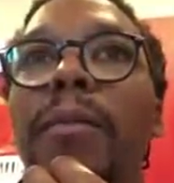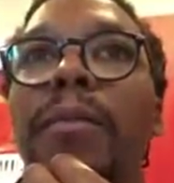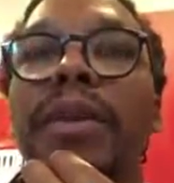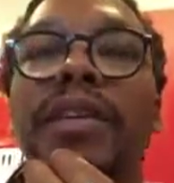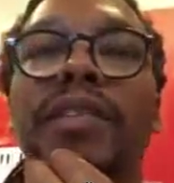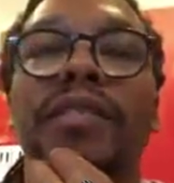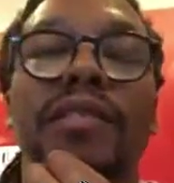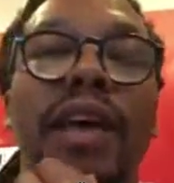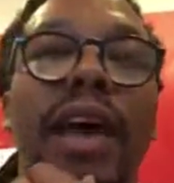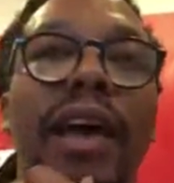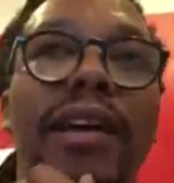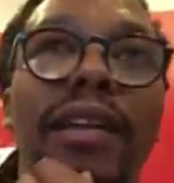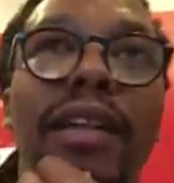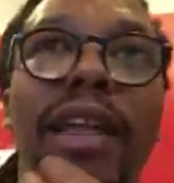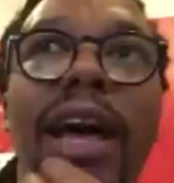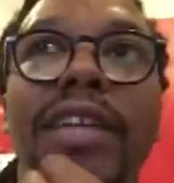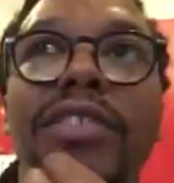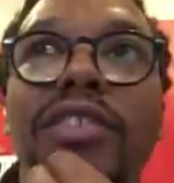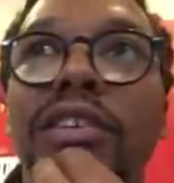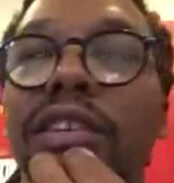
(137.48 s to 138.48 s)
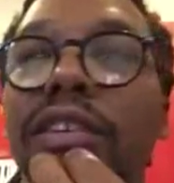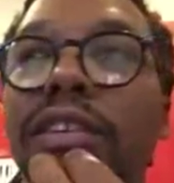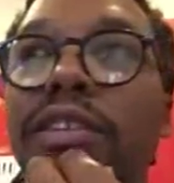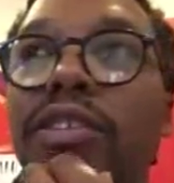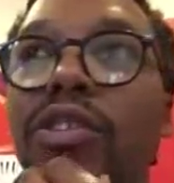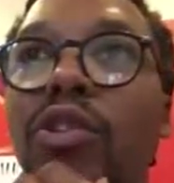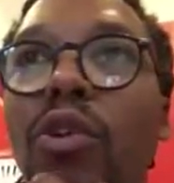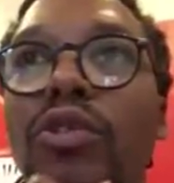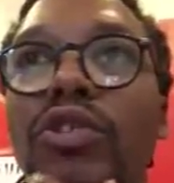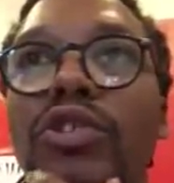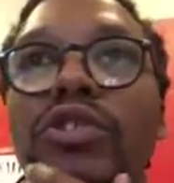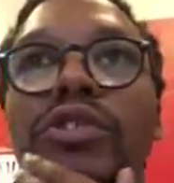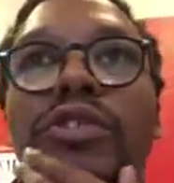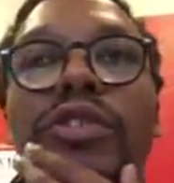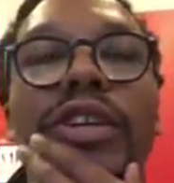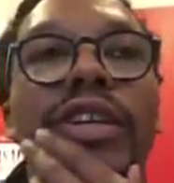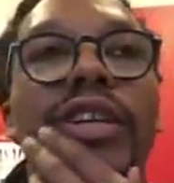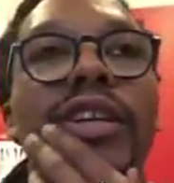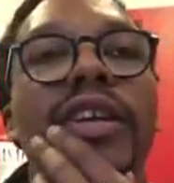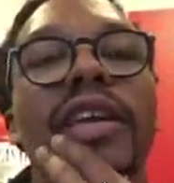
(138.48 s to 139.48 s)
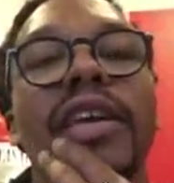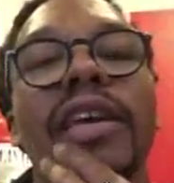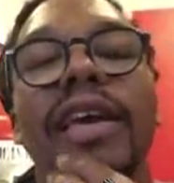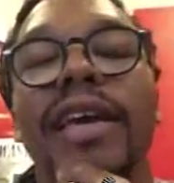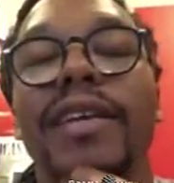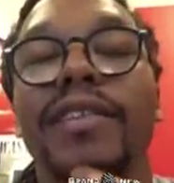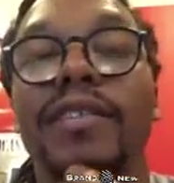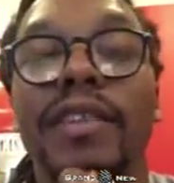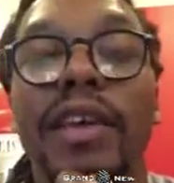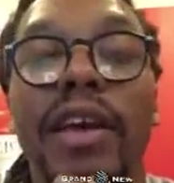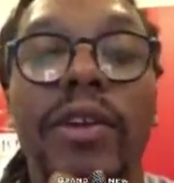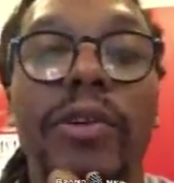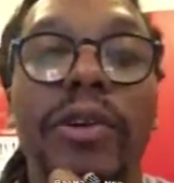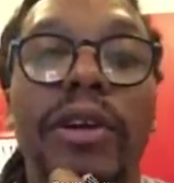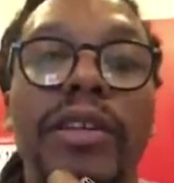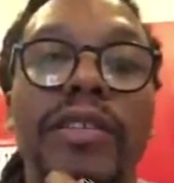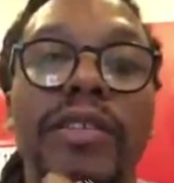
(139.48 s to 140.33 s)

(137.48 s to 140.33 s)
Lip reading: being psychologically tortured, and et cetera,